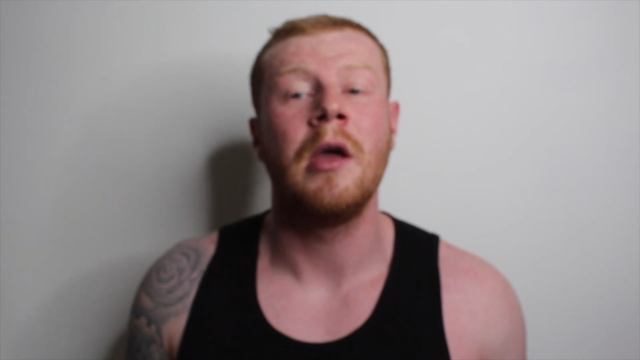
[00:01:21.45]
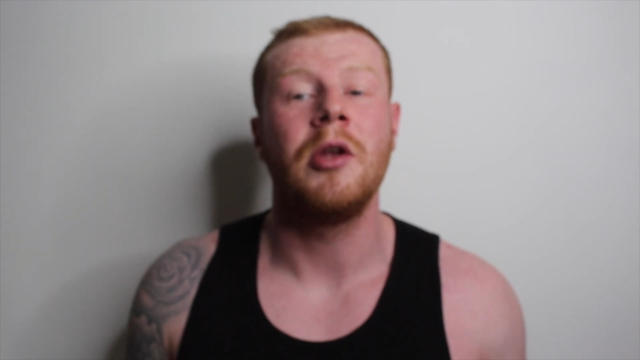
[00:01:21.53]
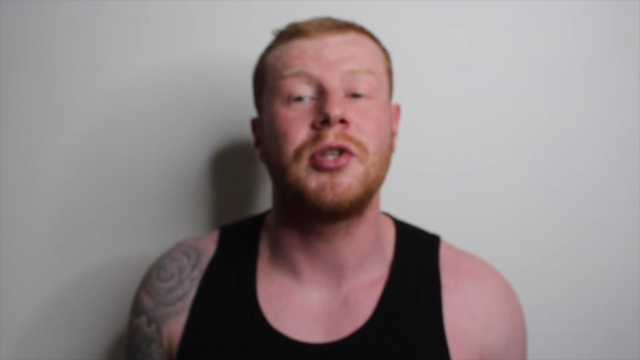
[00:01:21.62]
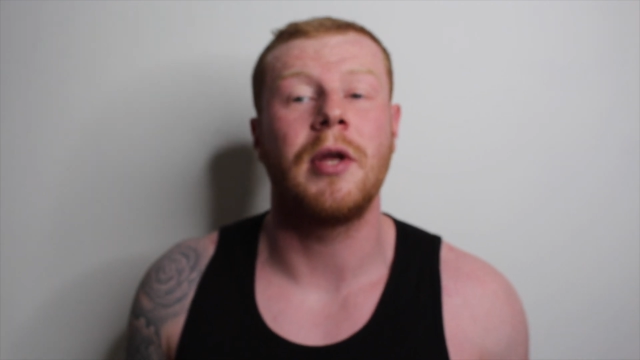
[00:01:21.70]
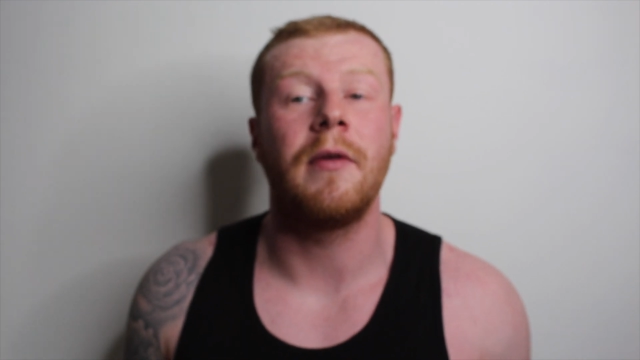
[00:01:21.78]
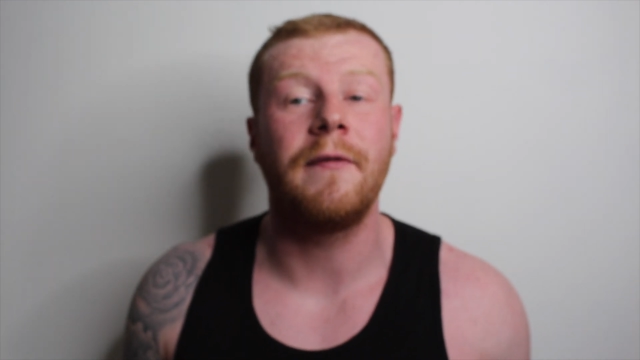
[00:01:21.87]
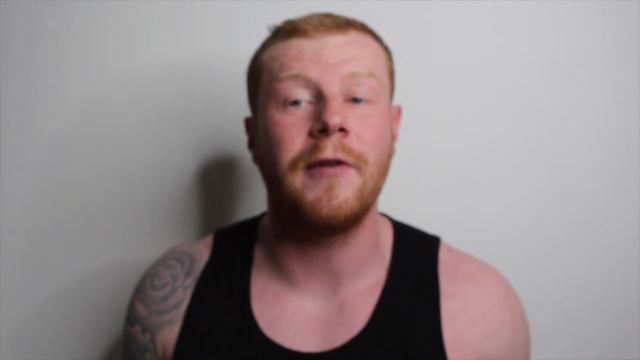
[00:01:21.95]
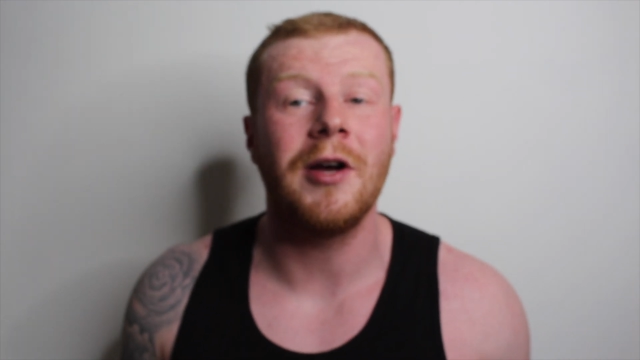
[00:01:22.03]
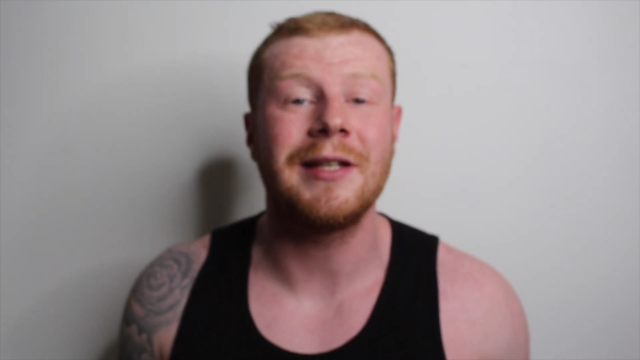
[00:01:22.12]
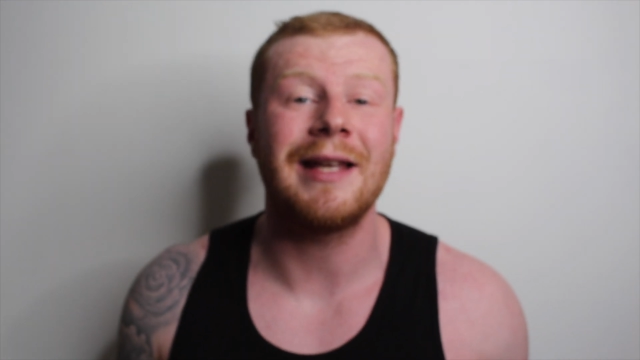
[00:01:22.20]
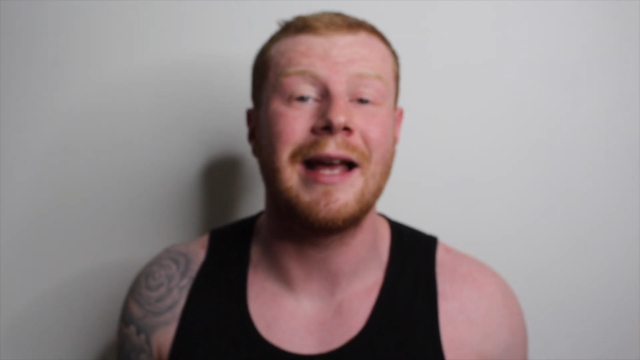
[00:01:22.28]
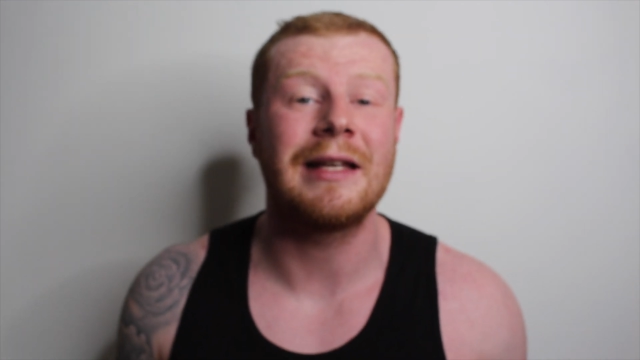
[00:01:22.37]
So the
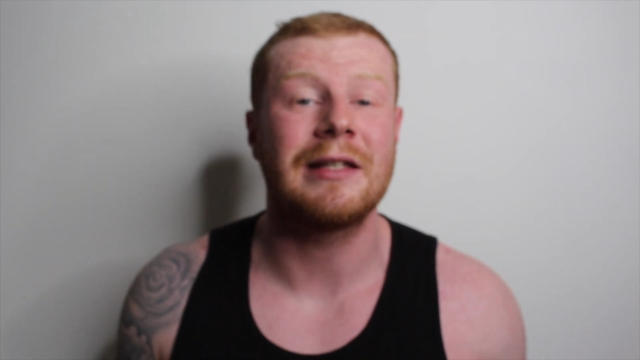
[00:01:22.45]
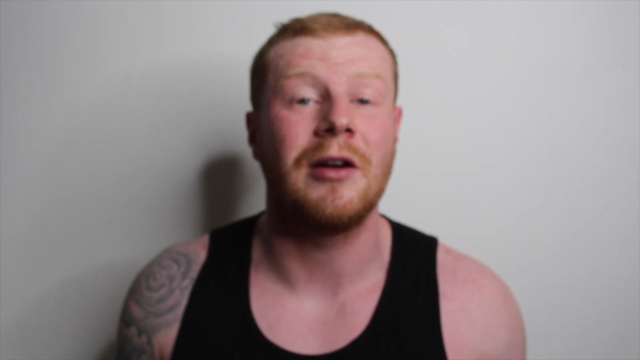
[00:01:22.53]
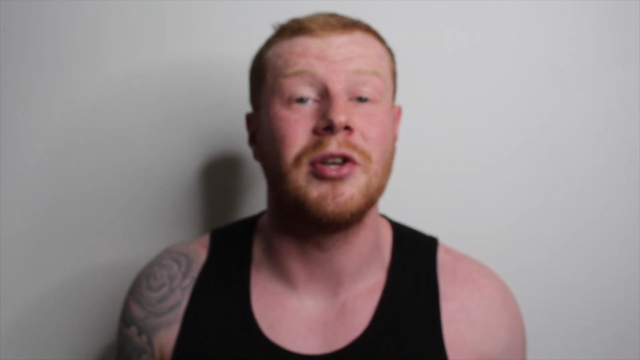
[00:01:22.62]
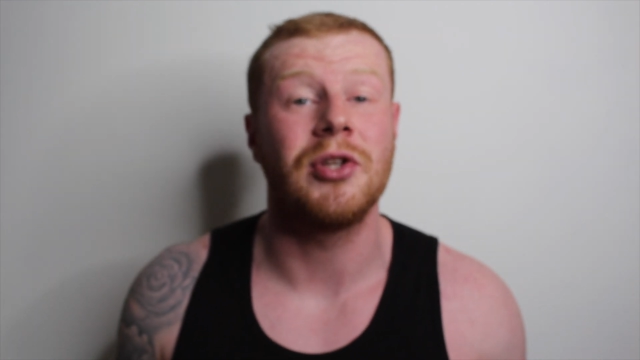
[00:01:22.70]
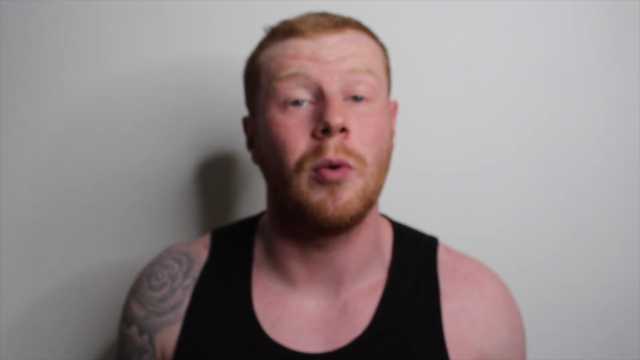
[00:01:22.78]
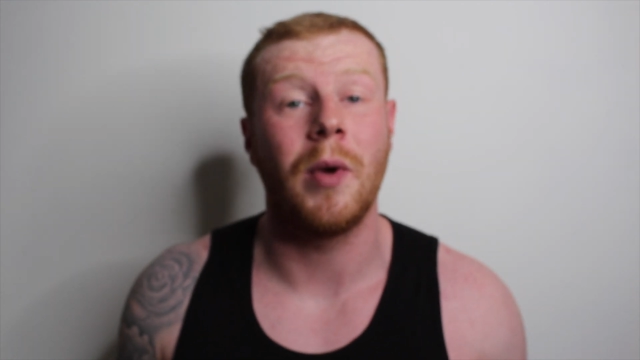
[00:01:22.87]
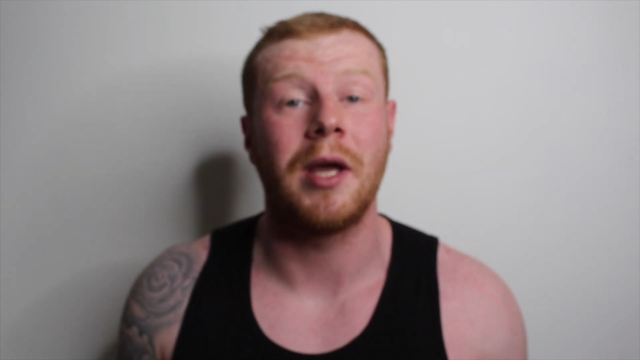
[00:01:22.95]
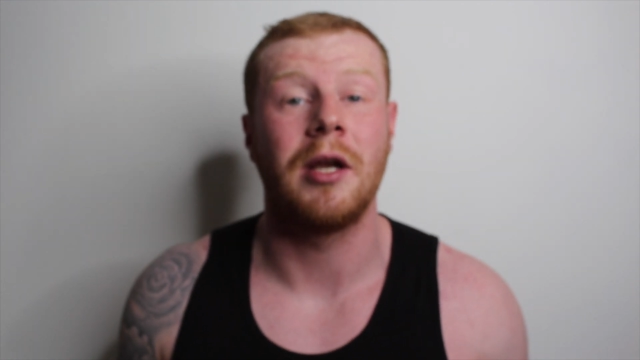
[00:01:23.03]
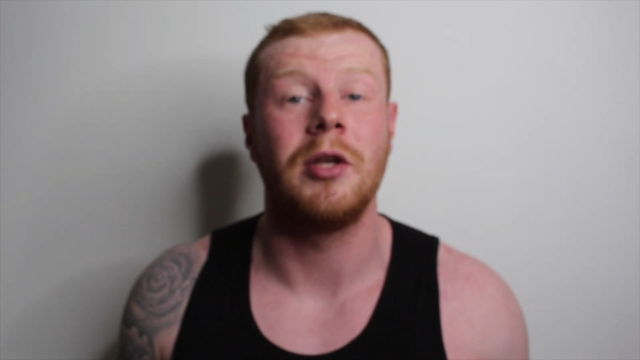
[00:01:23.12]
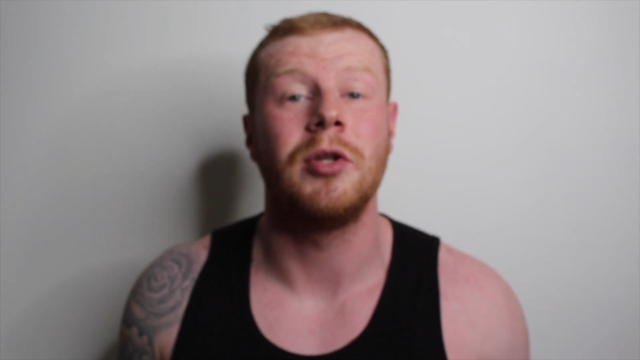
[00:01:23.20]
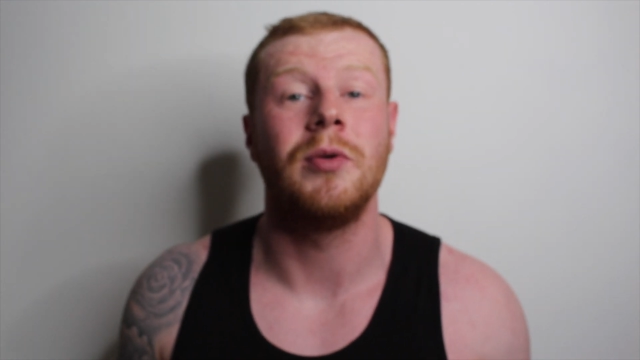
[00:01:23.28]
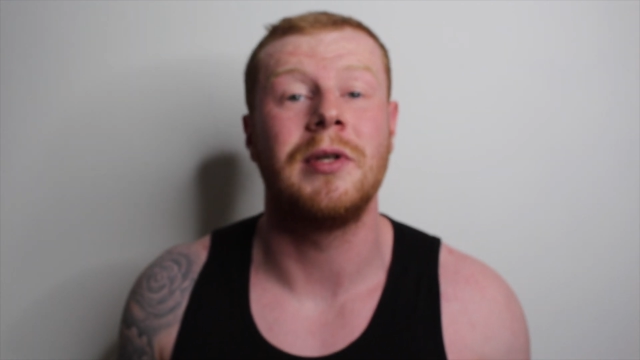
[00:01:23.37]
first exercise that we're
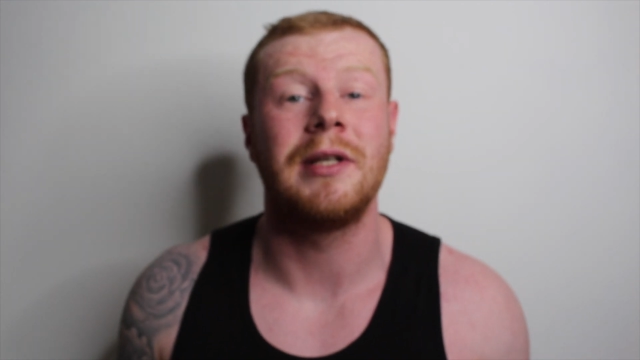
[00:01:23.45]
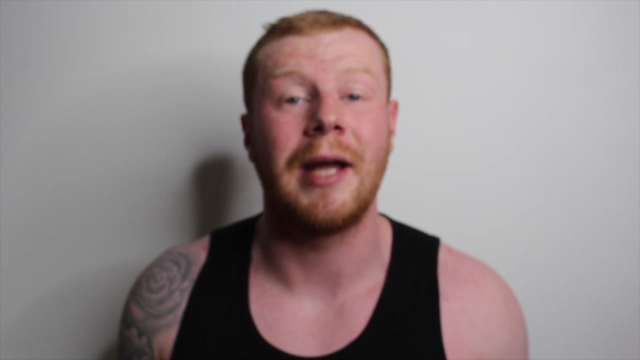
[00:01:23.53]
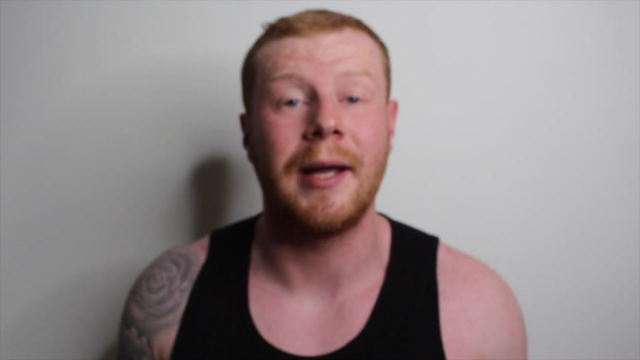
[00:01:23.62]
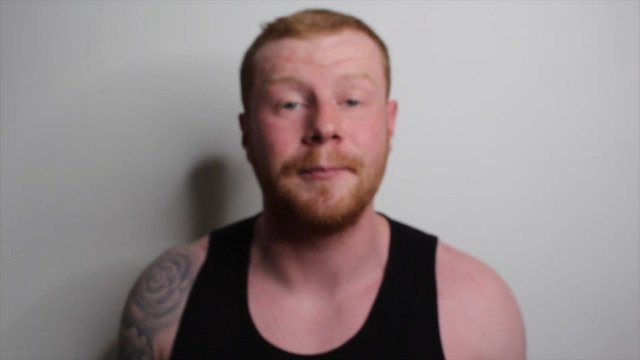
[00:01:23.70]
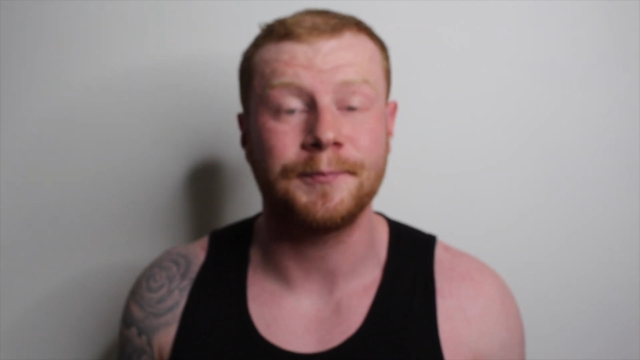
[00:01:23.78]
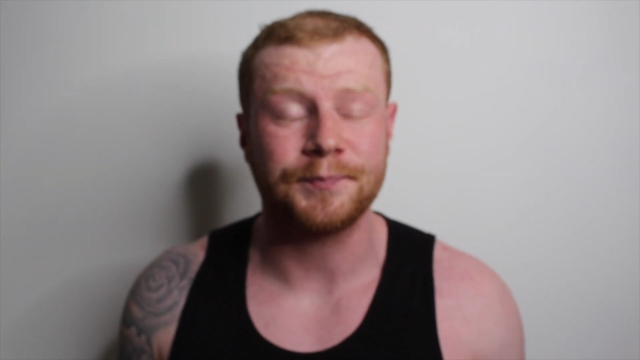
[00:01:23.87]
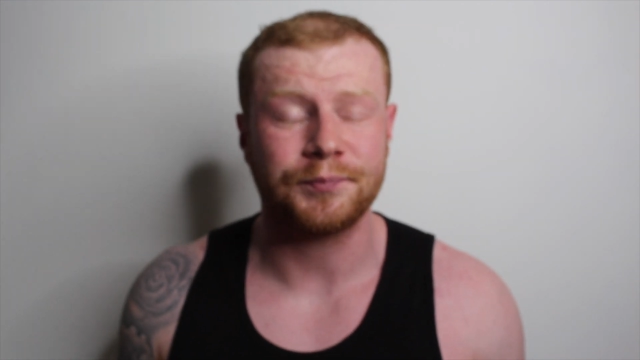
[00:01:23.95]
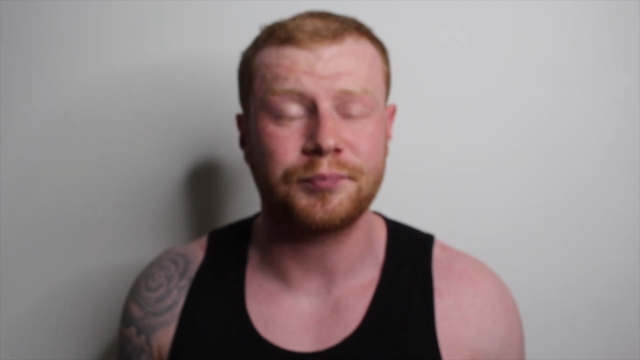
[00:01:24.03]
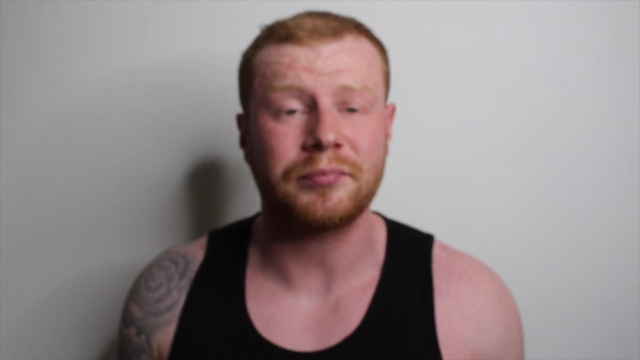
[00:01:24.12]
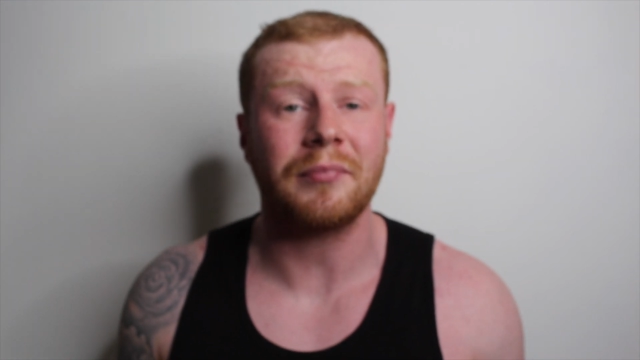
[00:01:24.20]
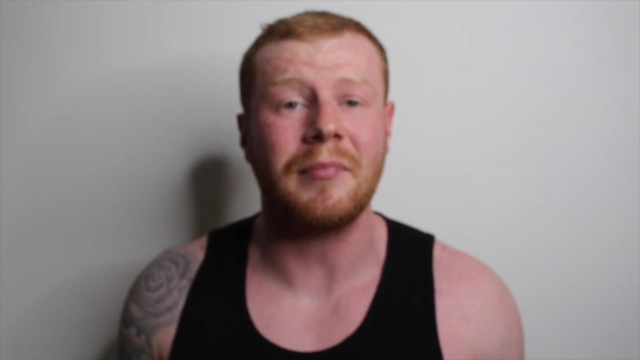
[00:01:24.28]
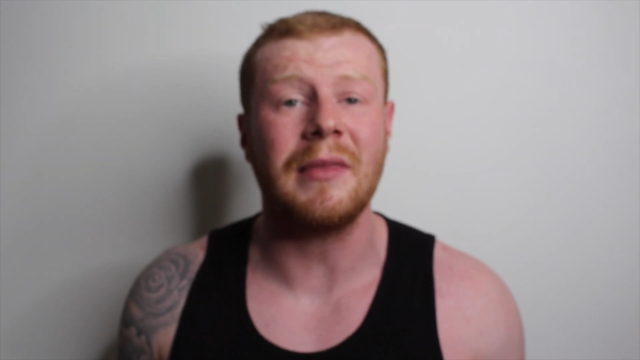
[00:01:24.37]
going to do today is a
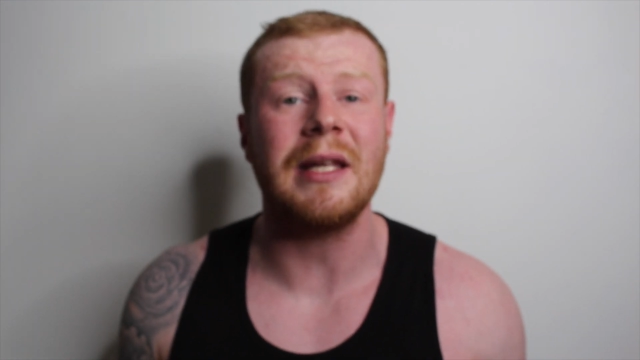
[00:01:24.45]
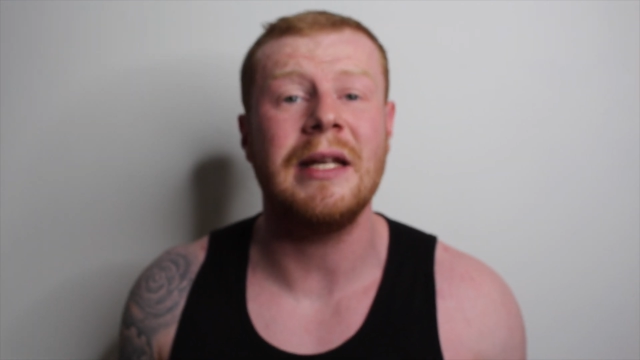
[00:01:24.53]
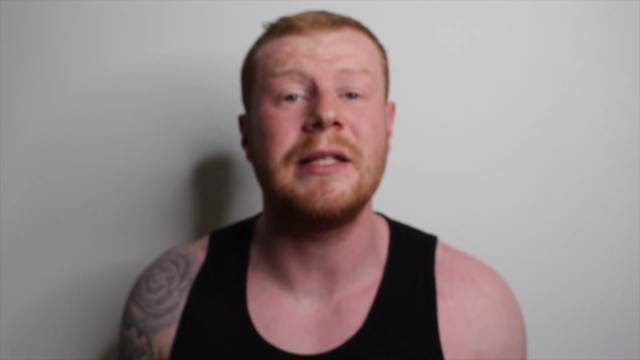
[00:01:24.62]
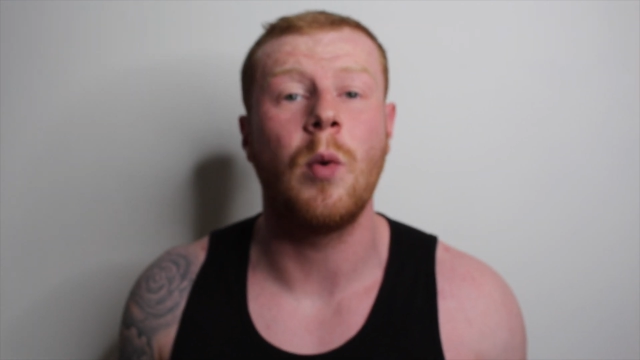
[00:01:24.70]
wide grip